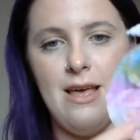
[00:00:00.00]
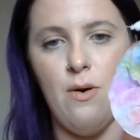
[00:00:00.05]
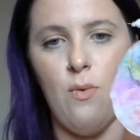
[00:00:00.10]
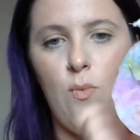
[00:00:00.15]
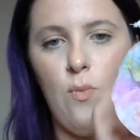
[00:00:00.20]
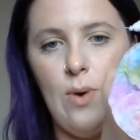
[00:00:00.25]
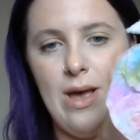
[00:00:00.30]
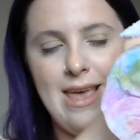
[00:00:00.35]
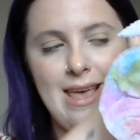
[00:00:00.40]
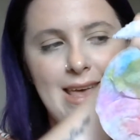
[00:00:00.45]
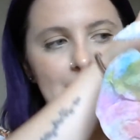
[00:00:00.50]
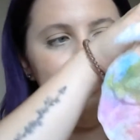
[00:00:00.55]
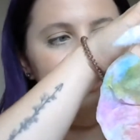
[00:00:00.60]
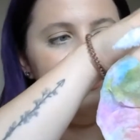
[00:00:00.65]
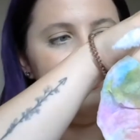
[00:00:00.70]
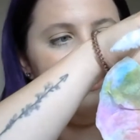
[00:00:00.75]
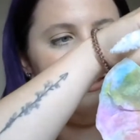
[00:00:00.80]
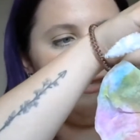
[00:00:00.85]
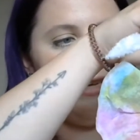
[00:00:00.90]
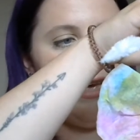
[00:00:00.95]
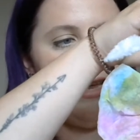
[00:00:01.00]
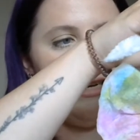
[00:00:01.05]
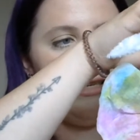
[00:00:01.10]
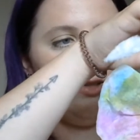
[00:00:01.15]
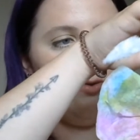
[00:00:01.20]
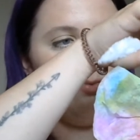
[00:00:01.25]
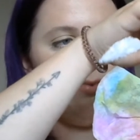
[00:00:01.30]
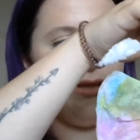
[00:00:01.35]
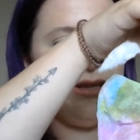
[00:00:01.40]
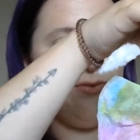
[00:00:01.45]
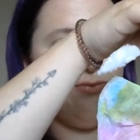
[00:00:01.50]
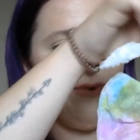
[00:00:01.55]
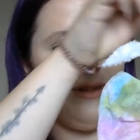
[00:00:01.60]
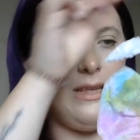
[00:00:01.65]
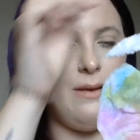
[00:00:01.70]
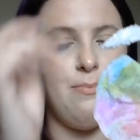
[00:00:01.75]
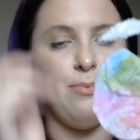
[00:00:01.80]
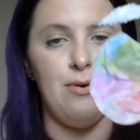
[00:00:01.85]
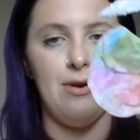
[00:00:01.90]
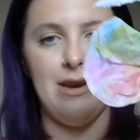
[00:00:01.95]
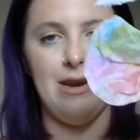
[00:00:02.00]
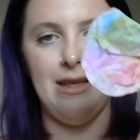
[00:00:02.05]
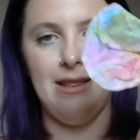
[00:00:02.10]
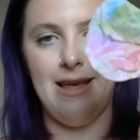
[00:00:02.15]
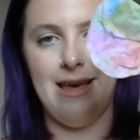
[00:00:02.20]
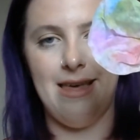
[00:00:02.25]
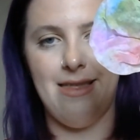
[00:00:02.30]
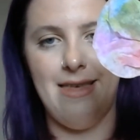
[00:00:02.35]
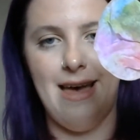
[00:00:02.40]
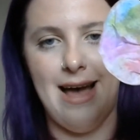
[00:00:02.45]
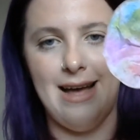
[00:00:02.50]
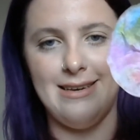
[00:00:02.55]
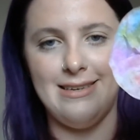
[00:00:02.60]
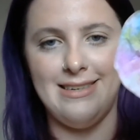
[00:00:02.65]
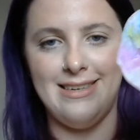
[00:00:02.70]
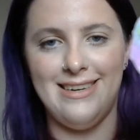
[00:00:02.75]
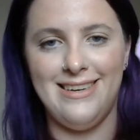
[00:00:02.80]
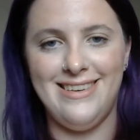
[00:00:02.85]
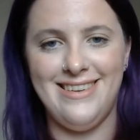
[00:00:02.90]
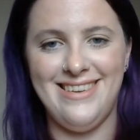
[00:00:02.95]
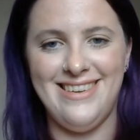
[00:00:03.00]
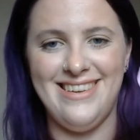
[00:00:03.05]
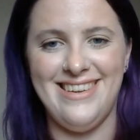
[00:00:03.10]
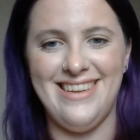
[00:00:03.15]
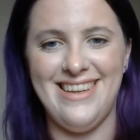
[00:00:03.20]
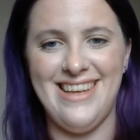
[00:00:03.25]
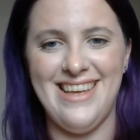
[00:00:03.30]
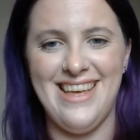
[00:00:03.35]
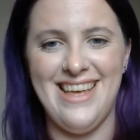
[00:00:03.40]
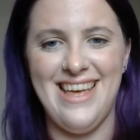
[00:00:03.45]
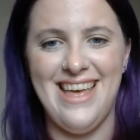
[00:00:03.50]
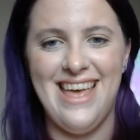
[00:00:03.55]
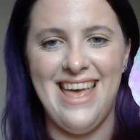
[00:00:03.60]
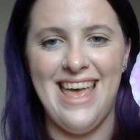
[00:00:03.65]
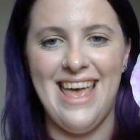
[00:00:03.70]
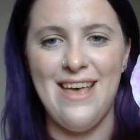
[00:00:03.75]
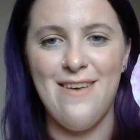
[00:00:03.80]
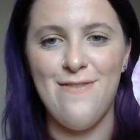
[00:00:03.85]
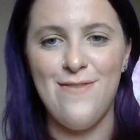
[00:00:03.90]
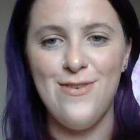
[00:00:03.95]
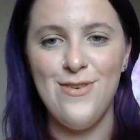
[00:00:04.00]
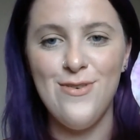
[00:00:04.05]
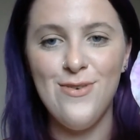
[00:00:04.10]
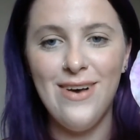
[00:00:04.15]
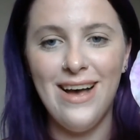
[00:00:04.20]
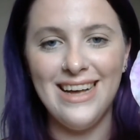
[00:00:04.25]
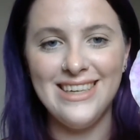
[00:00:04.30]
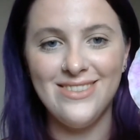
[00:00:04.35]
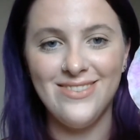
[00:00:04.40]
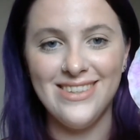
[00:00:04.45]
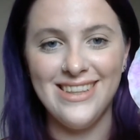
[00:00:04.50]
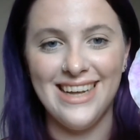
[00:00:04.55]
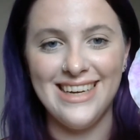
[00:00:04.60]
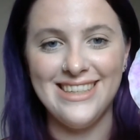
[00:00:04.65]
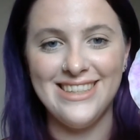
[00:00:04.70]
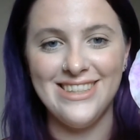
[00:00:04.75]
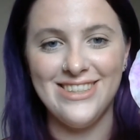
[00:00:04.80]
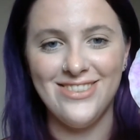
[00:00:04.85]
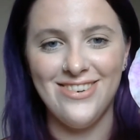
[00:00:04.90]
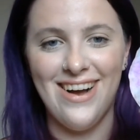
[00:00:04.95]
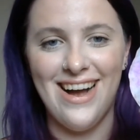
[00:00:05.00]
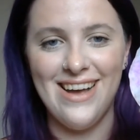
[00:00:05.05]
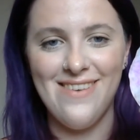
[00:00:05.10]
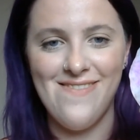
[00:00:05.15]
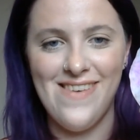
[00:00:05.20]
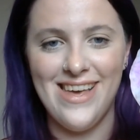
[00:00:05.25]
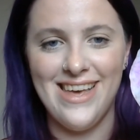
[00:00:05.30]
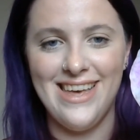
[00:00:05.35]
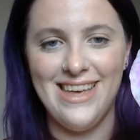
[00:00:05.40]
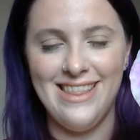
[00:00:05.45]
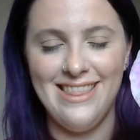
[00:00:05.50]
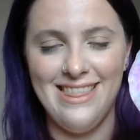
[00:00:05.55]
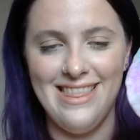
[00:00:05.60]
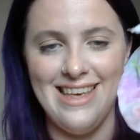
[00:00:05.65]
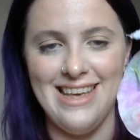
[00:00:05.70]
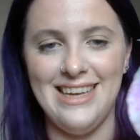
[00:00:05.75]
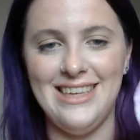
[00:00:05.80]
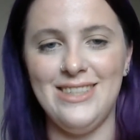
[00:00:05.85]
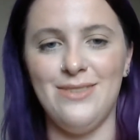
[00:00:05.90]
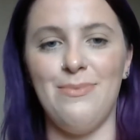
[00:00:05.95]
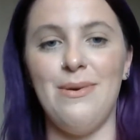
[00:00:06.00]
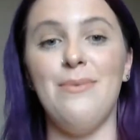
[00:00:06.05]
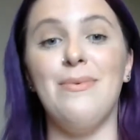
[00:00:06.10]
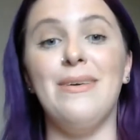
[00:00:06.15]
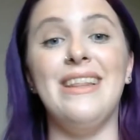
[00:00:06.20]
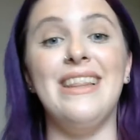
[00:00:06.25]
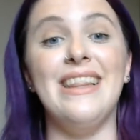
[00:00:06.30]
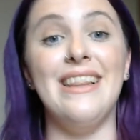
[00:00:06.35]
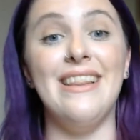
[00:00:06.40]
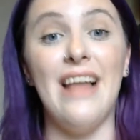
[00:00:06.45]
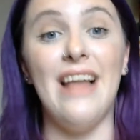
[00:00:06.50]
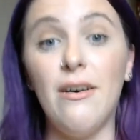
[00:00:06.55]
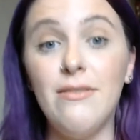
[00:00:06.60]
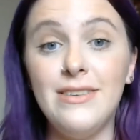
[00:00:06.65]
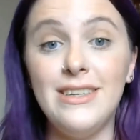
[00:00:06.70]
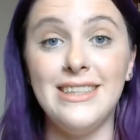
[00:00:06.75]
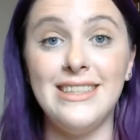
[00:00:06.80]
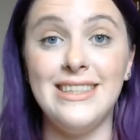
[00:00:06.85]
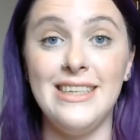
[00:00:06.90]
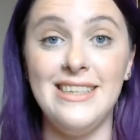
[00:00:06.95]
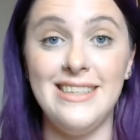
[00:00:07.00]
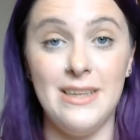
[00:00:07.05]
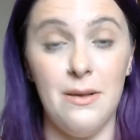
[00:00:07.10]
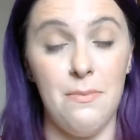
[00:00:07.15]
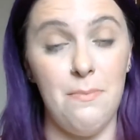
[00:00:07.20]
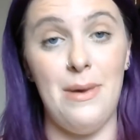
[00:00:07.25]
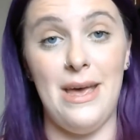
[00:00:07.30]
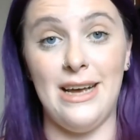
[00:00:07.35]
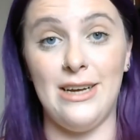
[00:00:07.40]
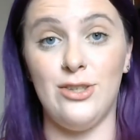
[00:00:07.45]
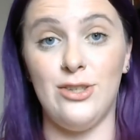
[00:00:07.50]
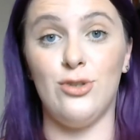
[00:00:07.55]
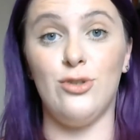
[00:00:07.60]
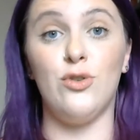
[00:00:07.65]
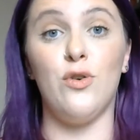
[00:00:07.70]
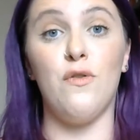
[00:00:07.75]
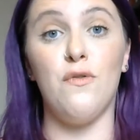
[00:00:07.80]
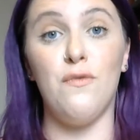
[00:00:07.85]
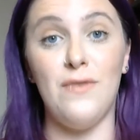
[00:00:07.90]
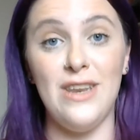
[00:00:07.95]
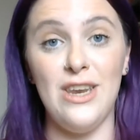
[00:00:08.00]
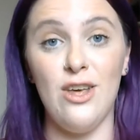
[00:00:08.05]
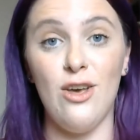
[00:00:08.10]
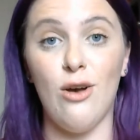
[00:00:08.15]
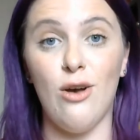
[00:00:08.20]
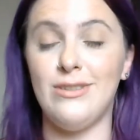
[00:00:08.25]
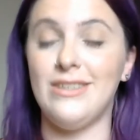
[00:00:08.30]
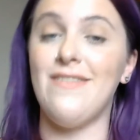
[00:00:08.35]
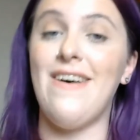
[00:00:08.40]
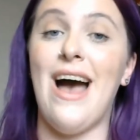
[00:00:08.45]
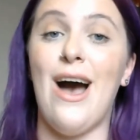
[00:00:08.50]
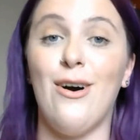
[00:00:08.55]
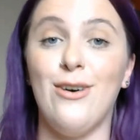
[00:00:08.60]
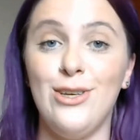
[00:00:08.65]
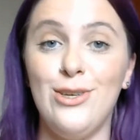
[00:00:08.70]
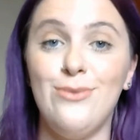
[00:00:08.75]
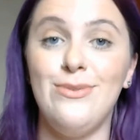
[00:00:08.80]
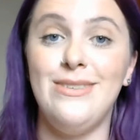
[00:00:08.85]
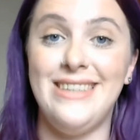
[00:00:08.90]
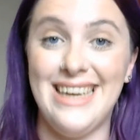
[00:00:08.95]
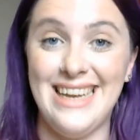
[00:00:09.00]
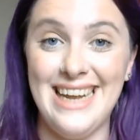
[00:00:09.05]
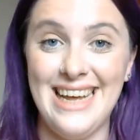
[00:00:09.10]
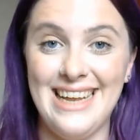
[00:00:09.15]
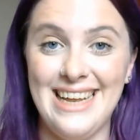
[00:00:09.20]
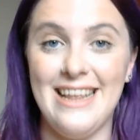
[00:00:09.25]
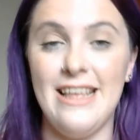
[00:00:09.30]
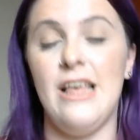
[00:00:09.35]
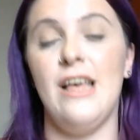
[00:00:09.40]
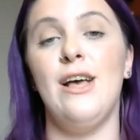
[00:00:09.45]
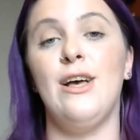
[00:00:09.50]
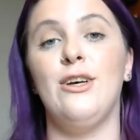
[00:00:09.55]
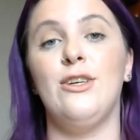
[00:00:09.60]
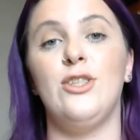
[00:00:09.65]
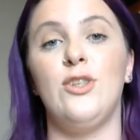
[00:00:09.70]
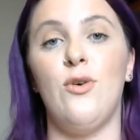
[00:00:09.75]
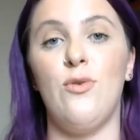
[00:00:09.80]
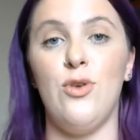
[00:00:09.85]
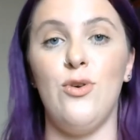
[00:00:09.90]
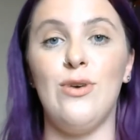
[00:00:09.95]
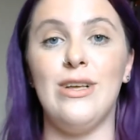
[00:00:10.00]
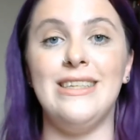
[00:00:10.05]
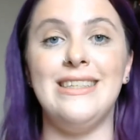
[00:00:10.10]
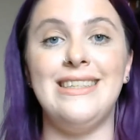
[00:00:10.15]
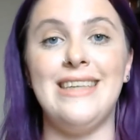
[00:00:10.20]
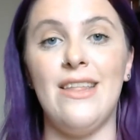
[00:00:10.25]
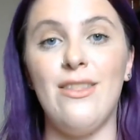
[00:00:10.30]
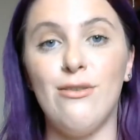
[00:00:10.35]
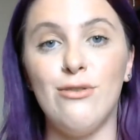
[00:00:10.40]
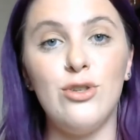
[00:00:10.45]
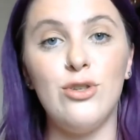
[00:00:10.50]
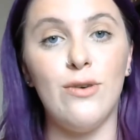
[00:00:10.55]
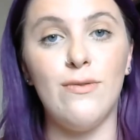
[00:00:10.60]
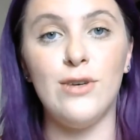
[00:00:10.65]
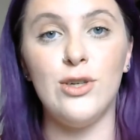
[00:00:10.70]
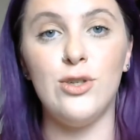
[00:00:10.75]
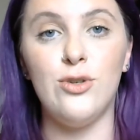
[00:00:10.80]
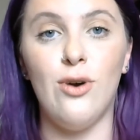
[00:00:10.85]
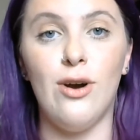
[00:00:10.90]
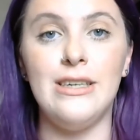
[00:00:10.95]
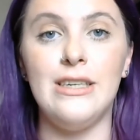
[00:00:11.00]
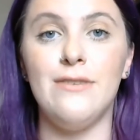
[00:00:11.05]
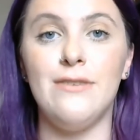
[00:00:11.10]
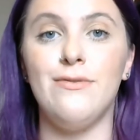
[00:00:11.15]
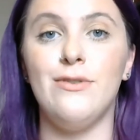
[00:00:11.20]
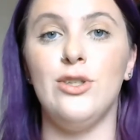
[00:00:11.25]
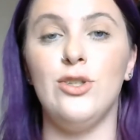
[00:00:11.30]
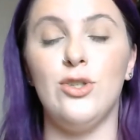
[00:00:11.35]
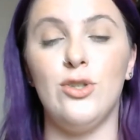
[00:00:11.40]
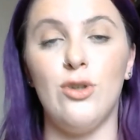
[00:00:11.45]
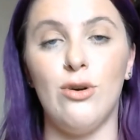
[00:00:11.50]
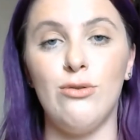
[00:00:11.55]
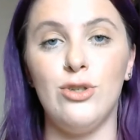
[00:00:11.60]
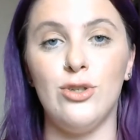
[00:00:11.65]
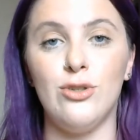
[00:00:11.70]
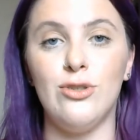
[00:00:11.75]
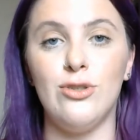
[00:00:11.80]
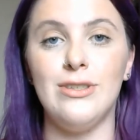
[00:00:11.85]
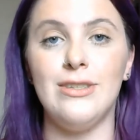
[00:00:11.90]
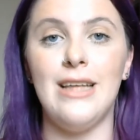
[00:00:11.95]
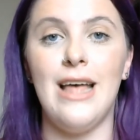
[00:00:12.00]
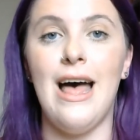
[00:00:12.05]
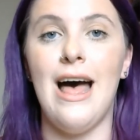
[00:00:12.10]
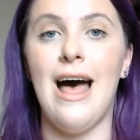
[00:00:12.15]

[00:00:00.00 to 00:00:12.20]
wings, and it's really, really pretty like that. If you guys would like to try making these, we would love to see some pictures or videos of how you did it. So you can send those over to our different socials.